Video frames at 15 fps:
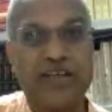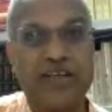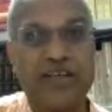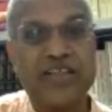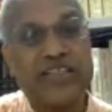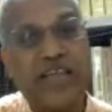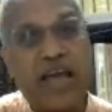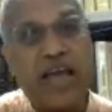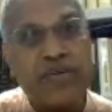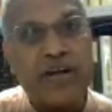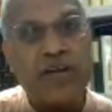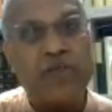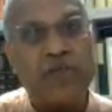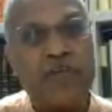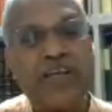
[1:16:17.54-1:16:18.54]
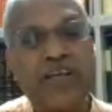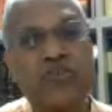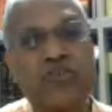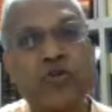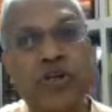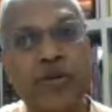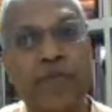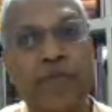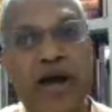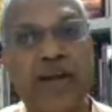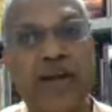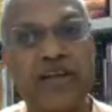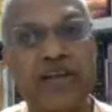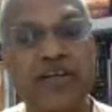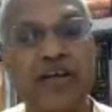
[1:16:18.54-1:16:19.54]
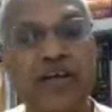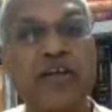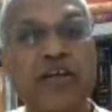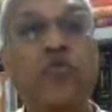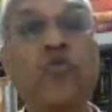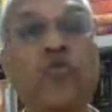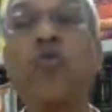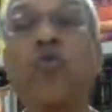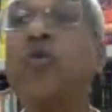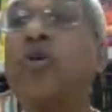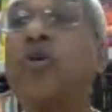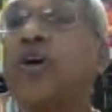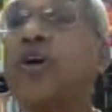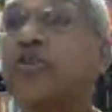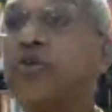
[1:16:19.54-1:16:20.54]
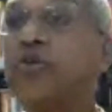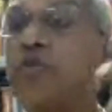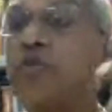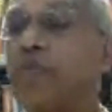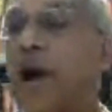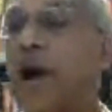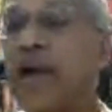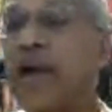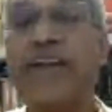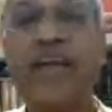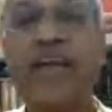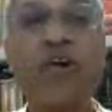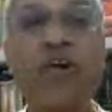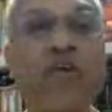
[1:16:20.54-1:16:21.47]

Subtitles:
in several ways to remind you, to partake